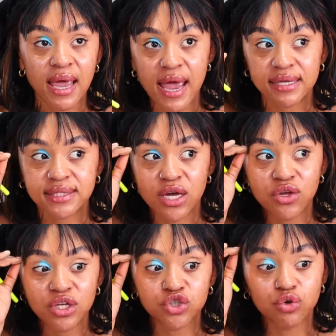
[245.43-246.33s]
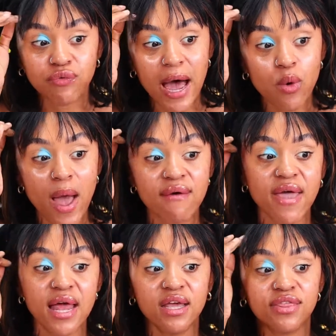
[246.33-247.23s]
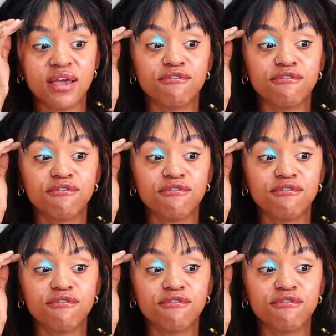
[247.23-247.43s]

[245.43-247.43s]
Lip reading: And tell you the truth, I don't have anything